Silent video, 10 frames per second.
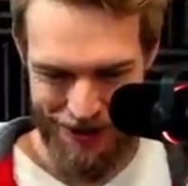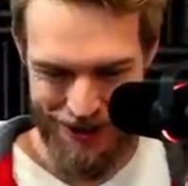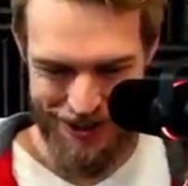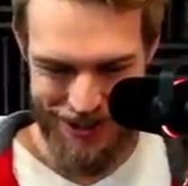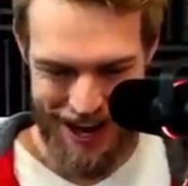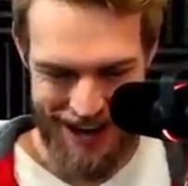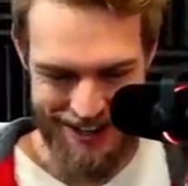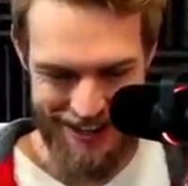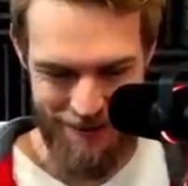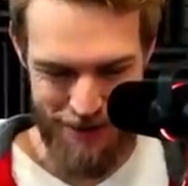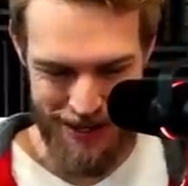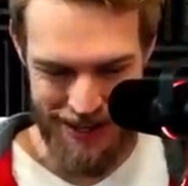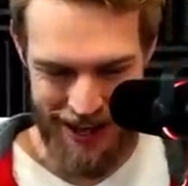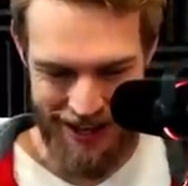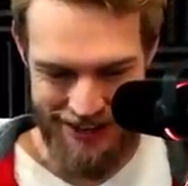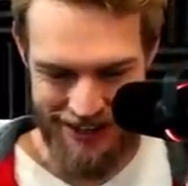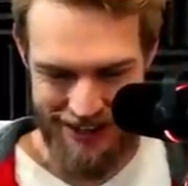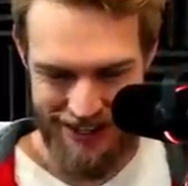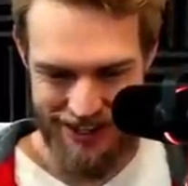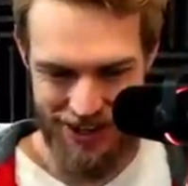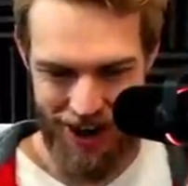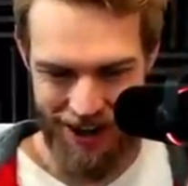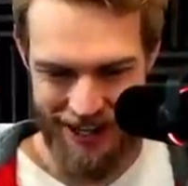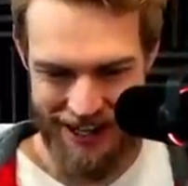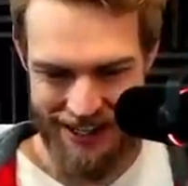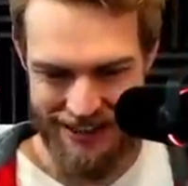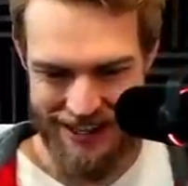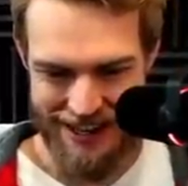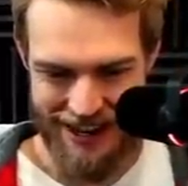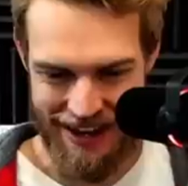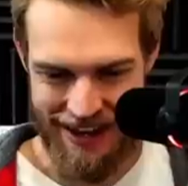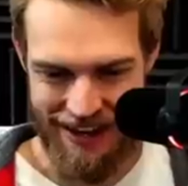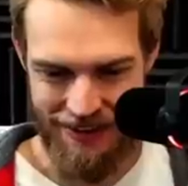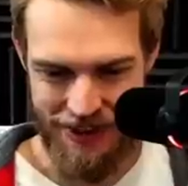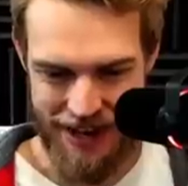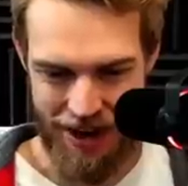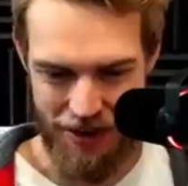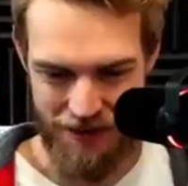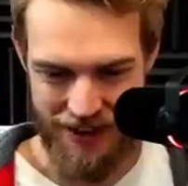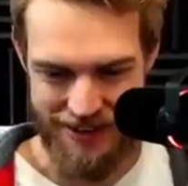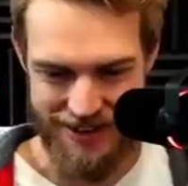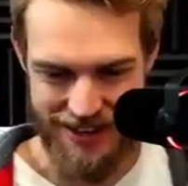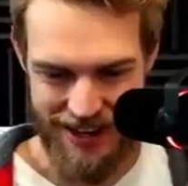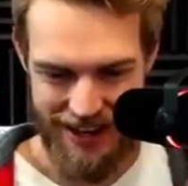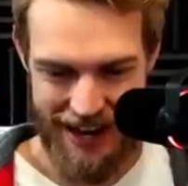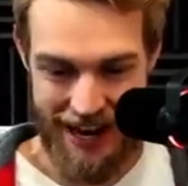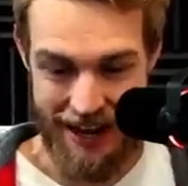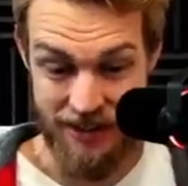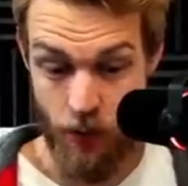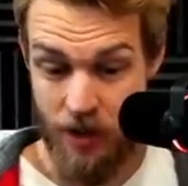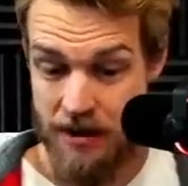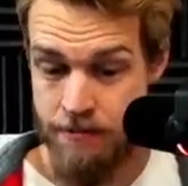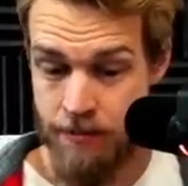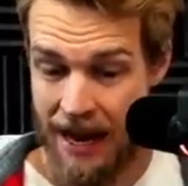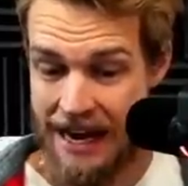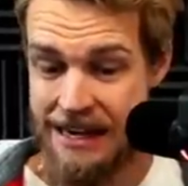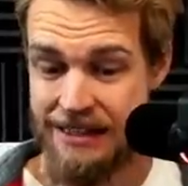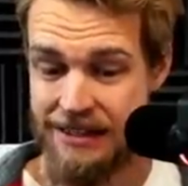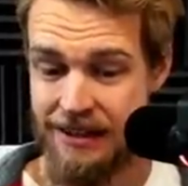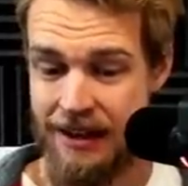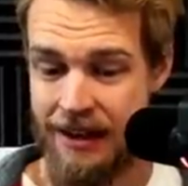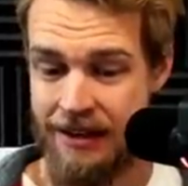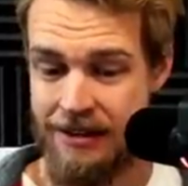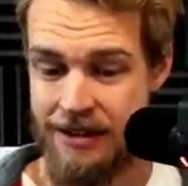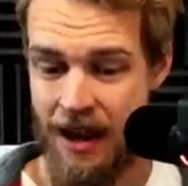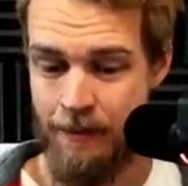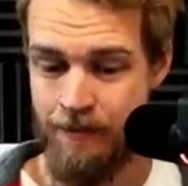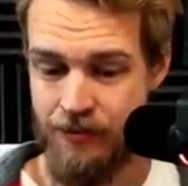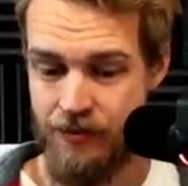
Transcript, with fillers: The giants have begun targeting the uh the air defense and we might end up.